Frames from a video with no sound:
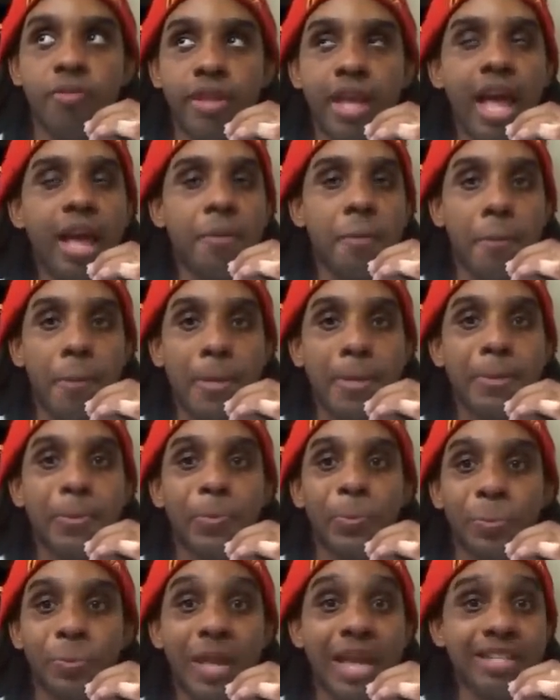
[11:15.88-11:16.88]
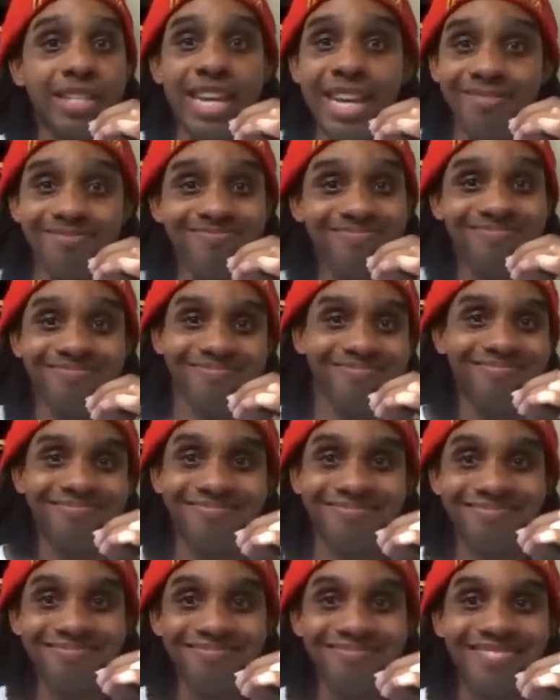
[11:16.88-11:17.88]
Yeah, that's it.
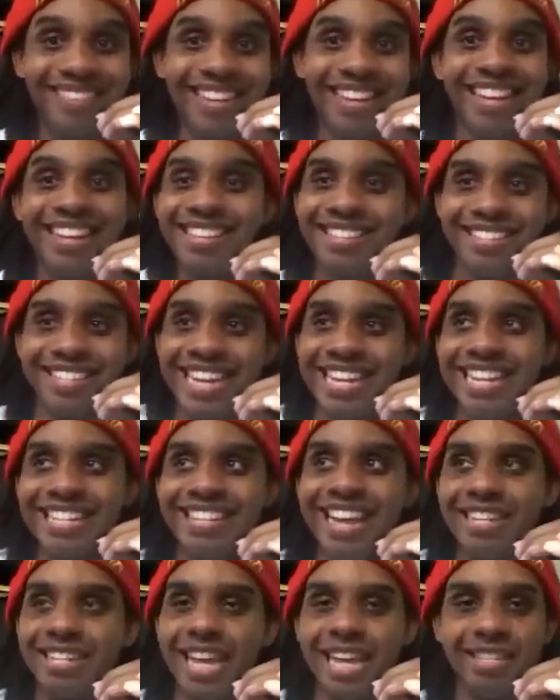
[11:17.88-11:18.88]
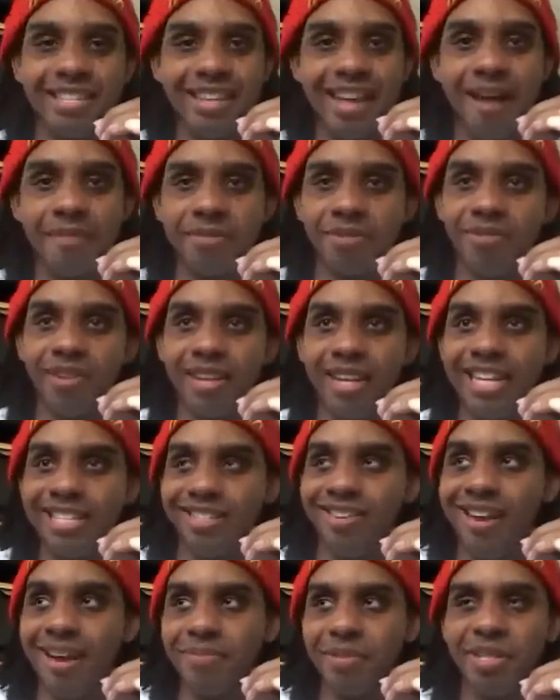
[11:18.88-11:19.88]
Cena's not chasing after it. He's
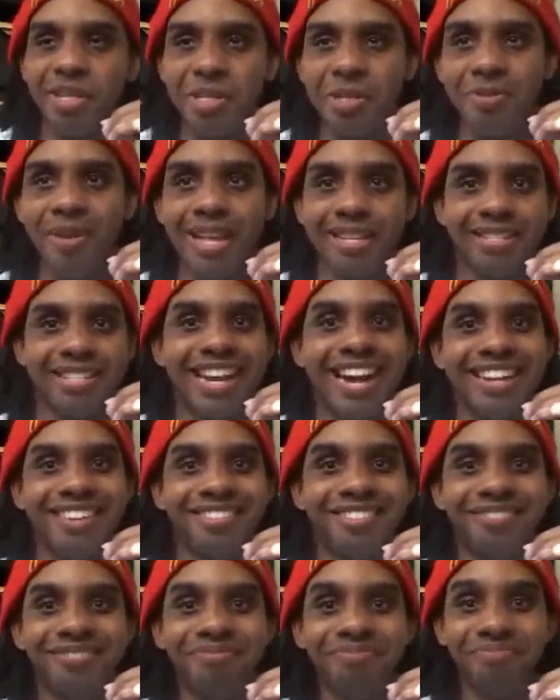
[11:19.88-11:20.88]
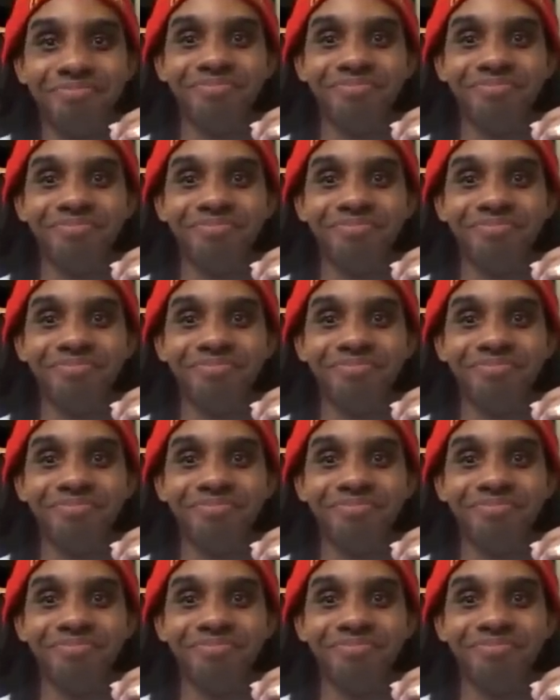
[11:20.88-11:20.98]
going after the U.S. title.